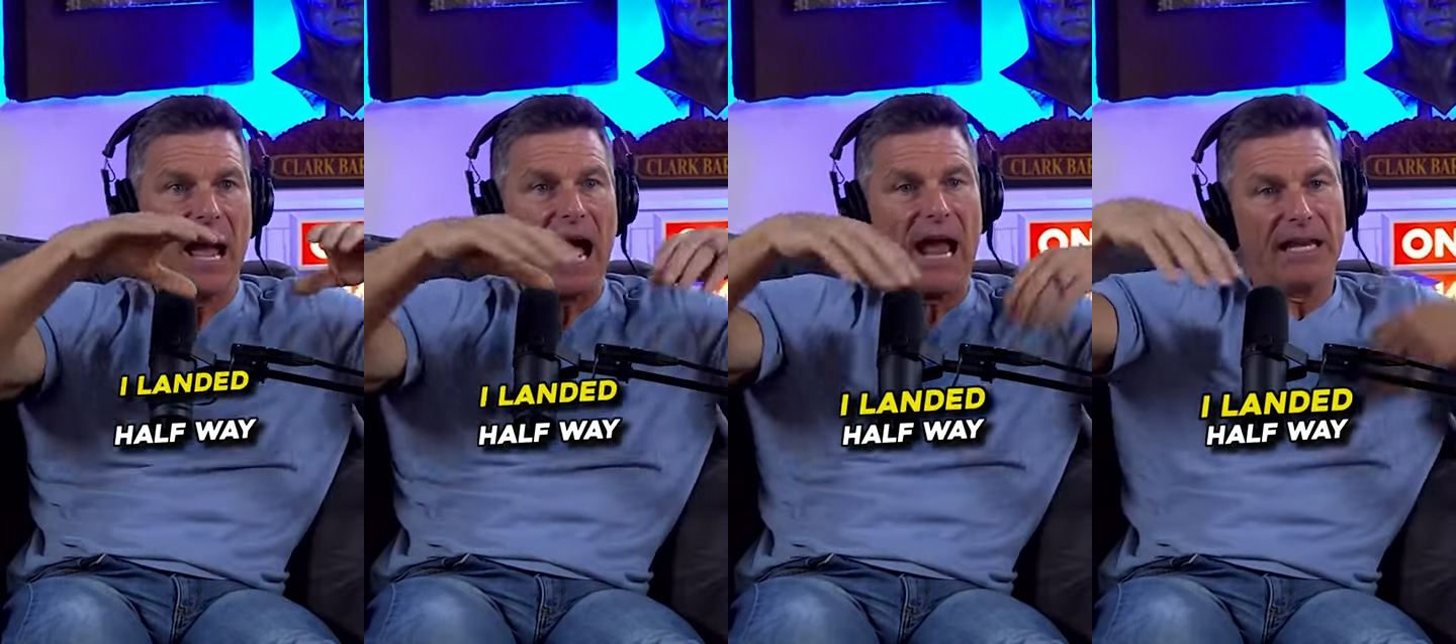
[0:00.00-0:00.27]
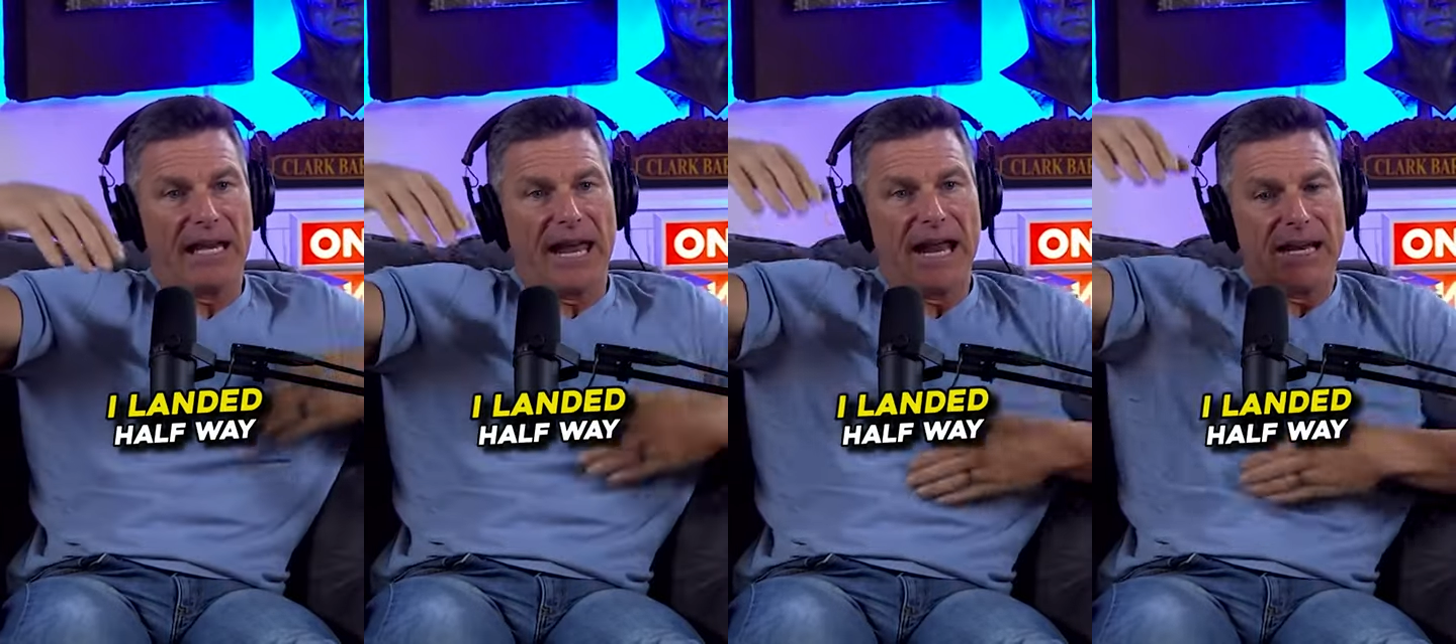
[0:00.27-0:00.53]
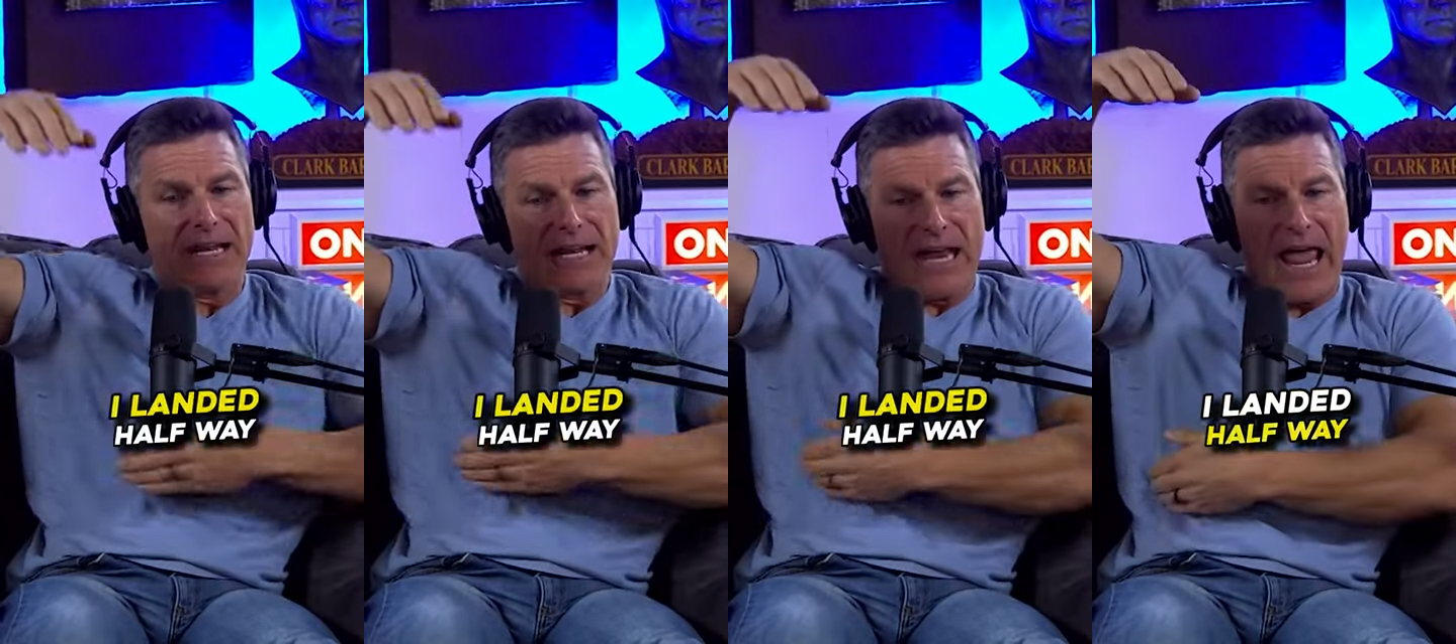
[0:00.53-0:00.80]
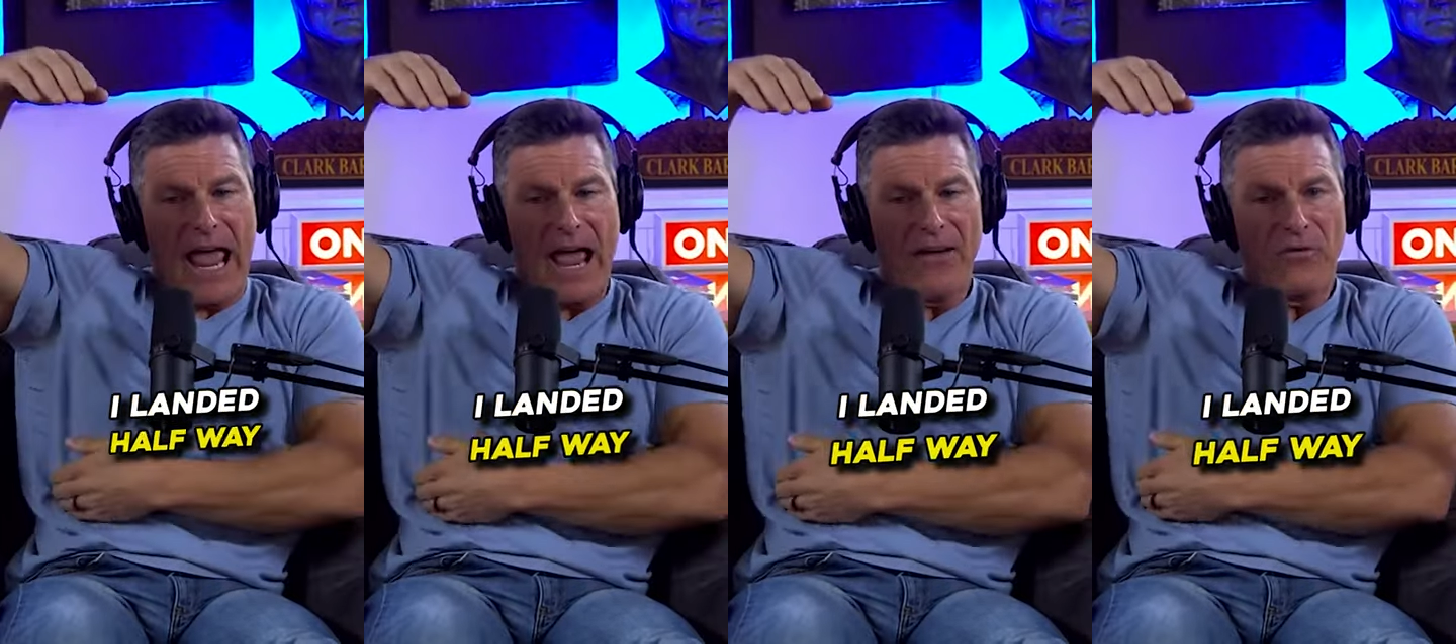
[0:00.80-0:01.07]
I landed
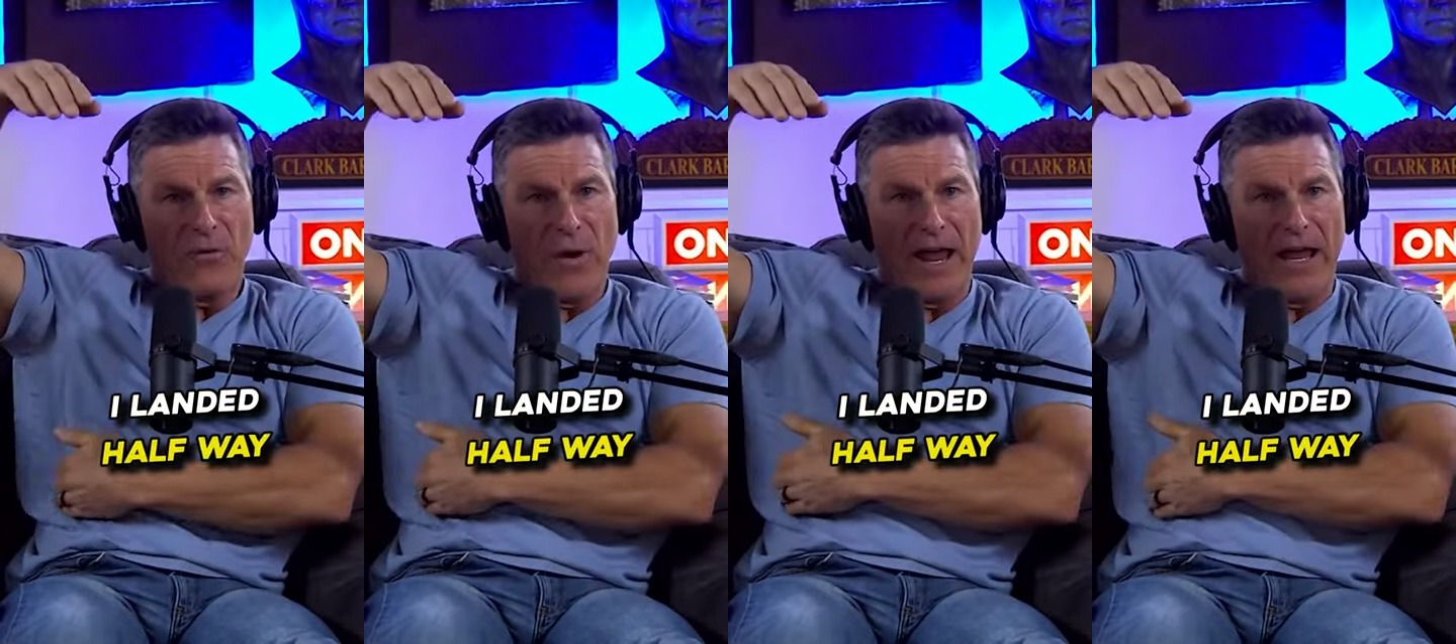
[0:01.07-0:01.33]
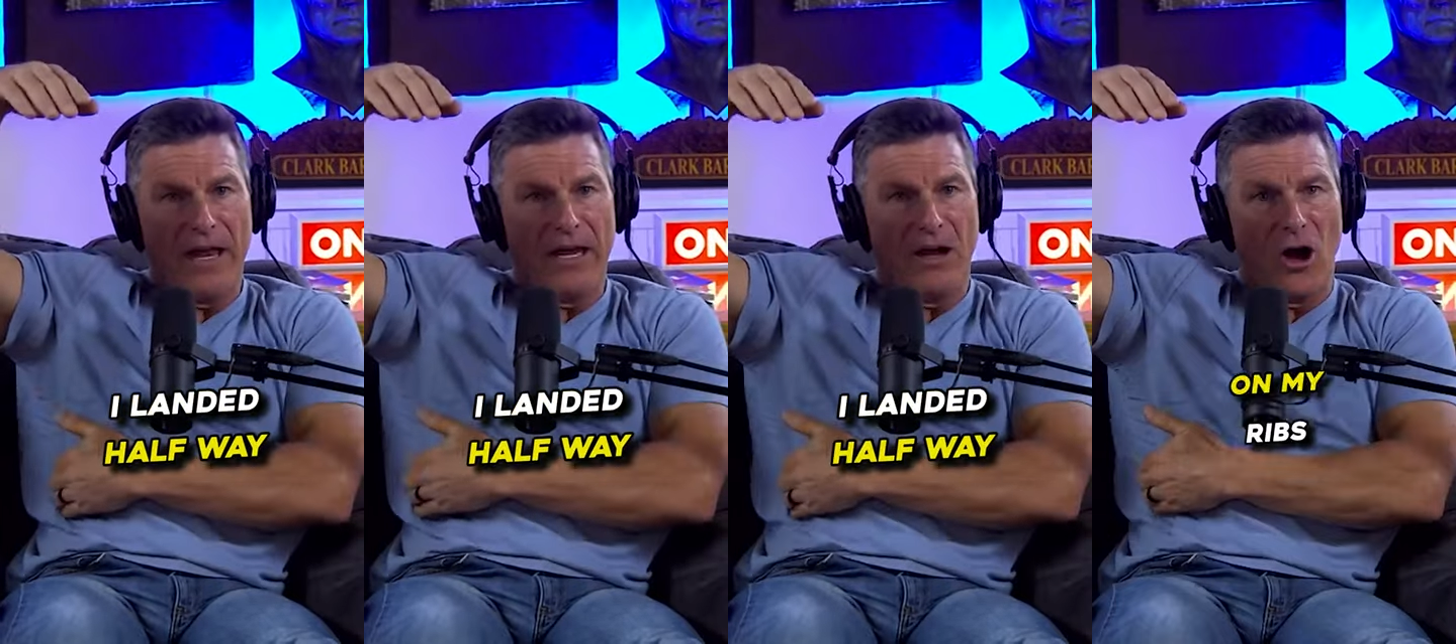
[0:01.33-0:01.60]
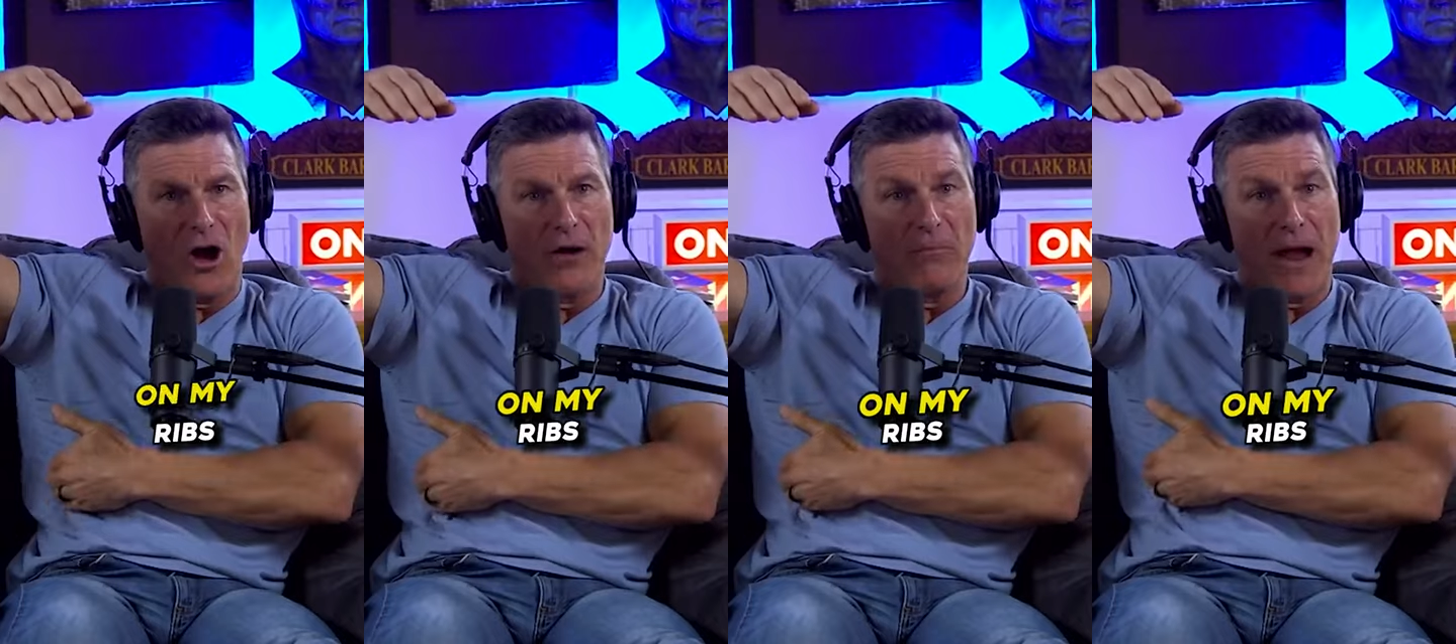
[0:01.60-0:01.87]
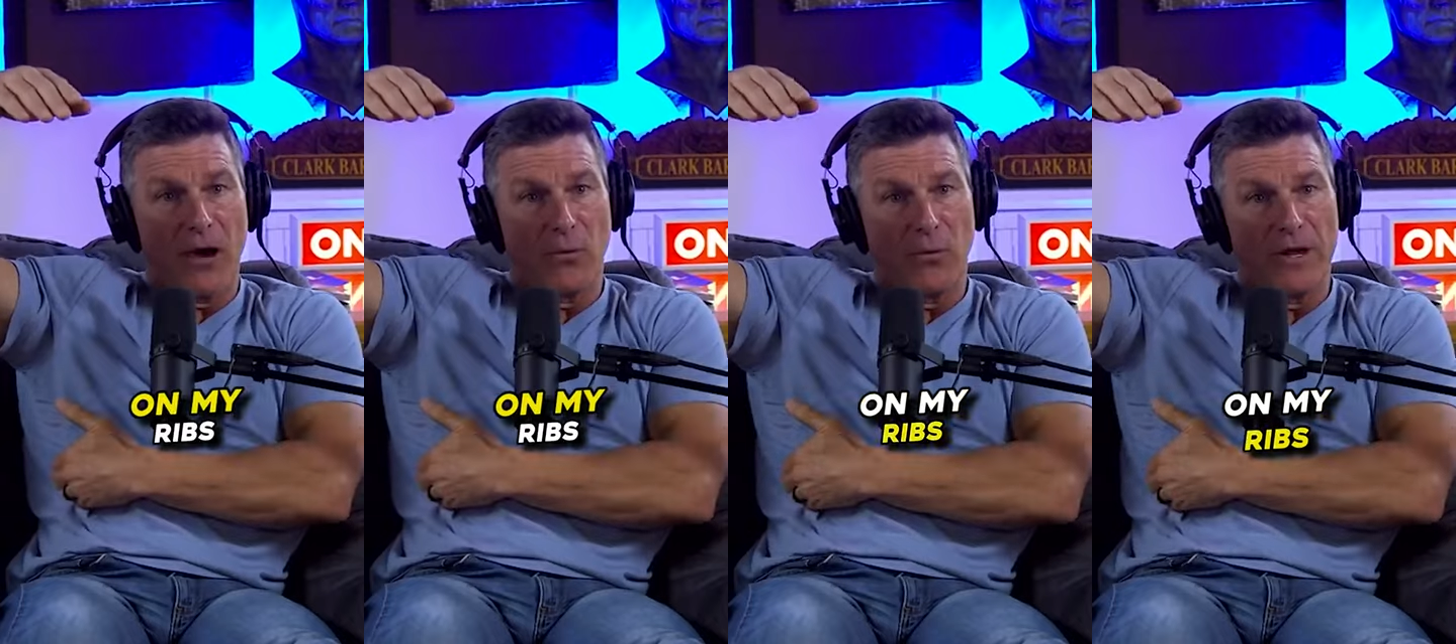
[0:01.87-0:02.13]
halfway on
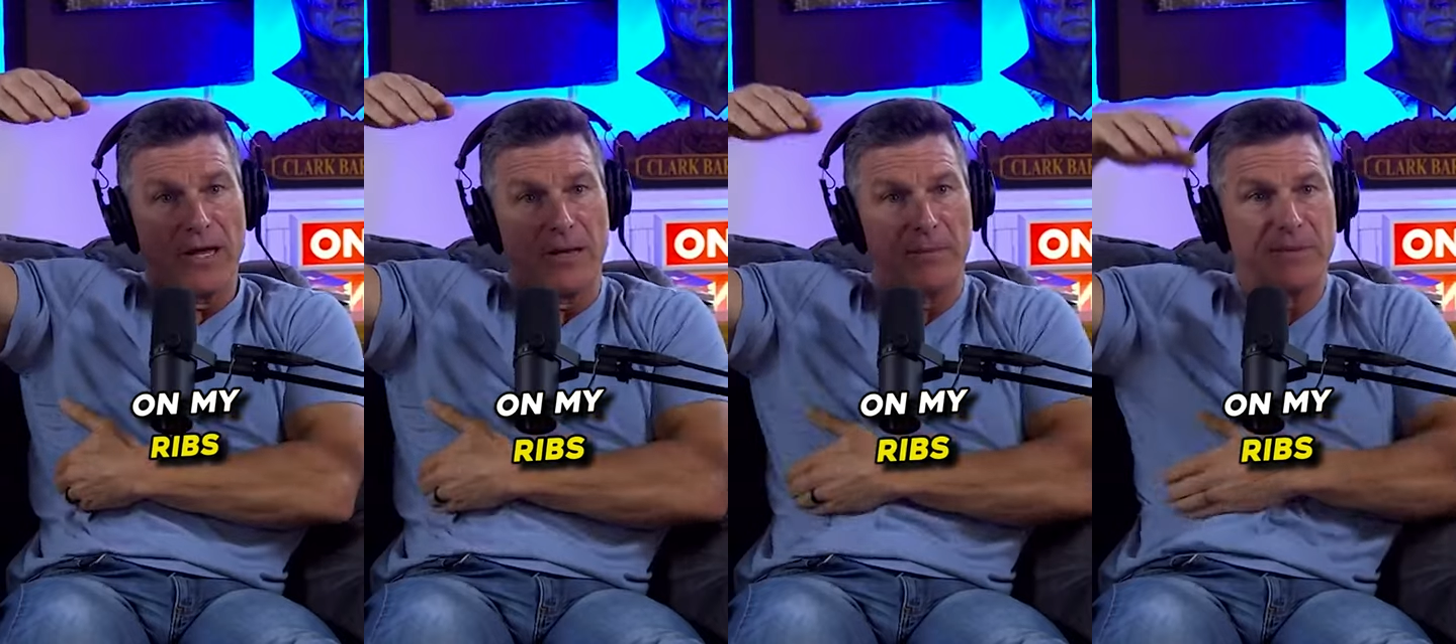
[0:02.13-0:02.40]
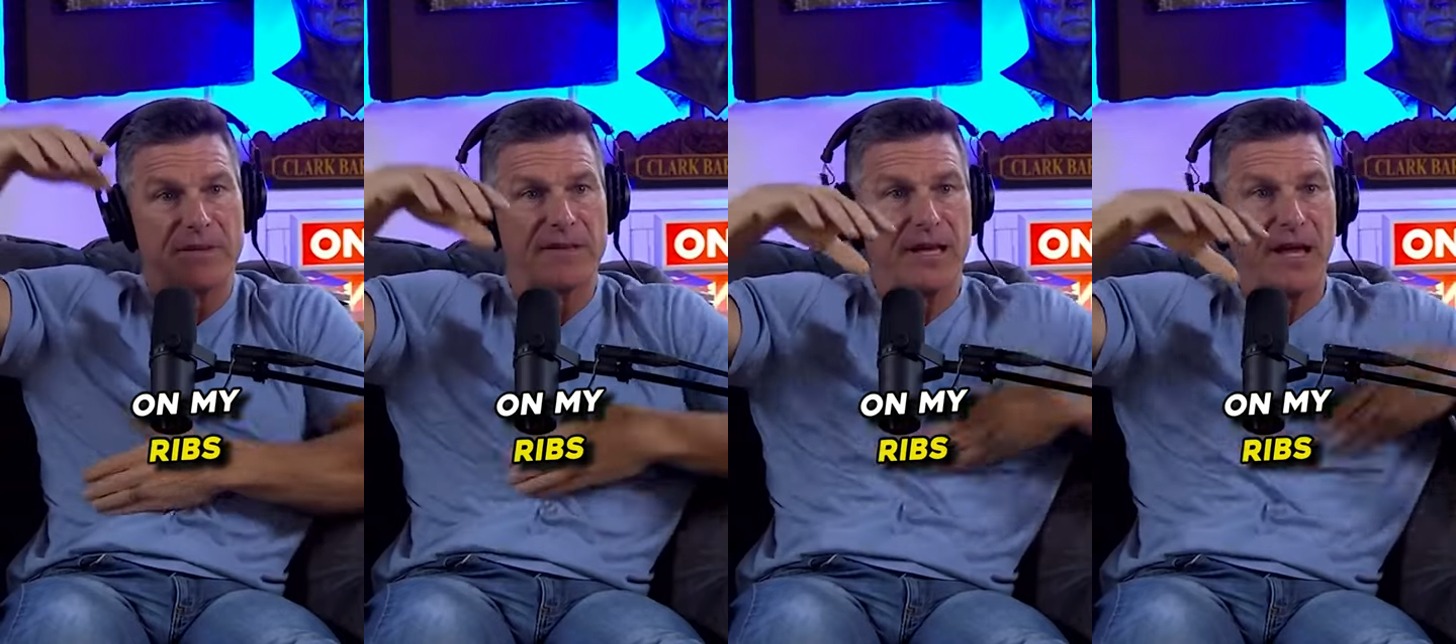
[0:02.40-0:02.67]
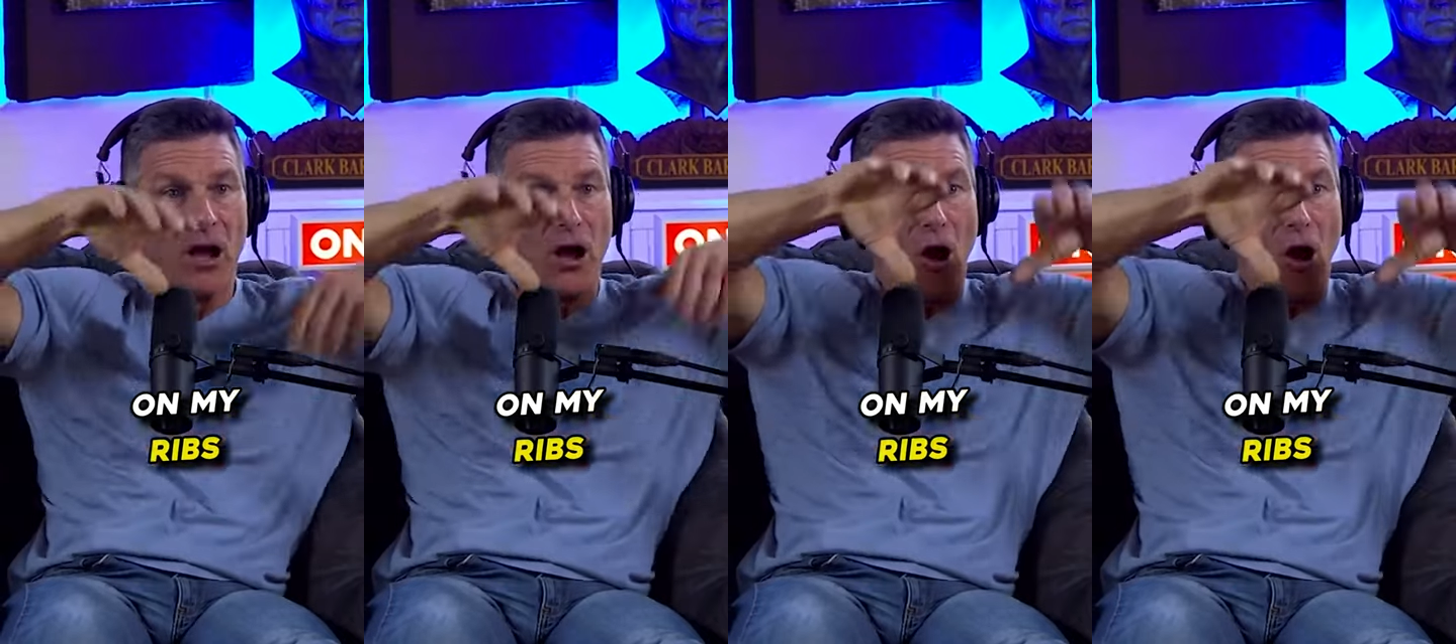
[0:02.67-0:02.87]
my ribs